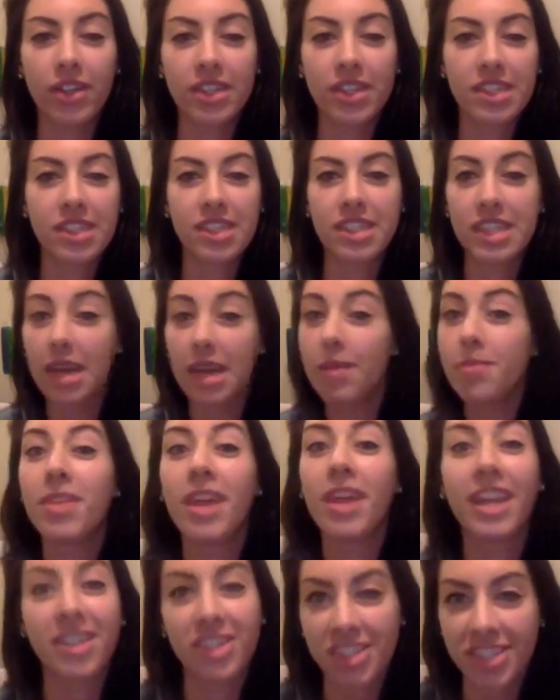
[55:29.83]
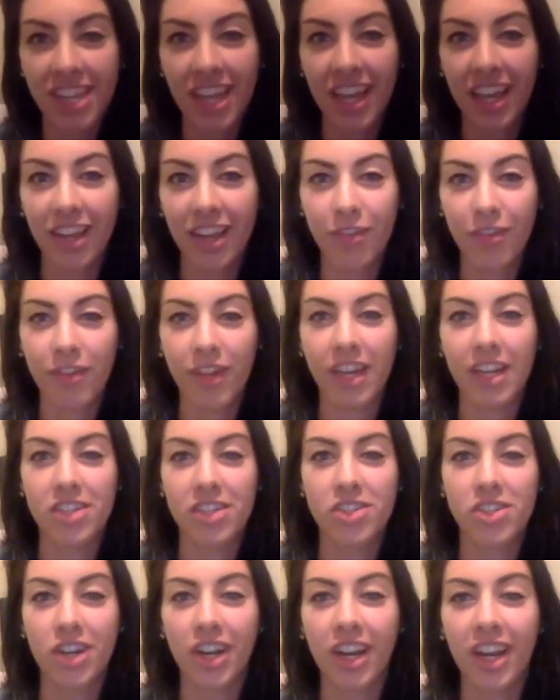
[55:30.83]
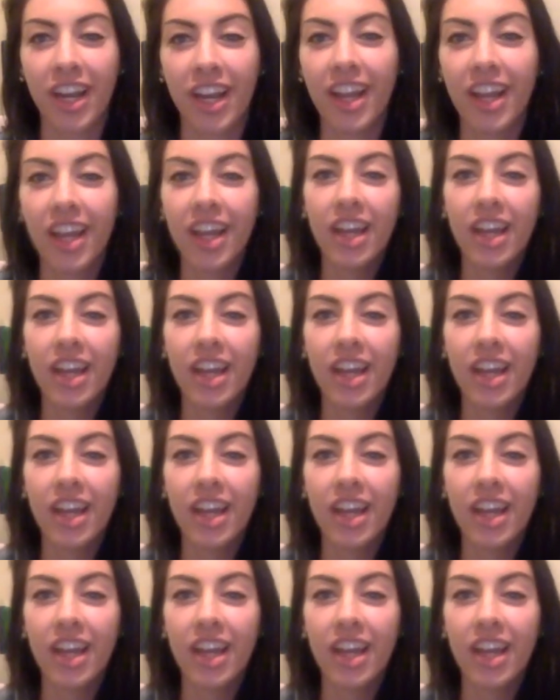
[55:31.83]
It's the same thing, just like your fitness journey.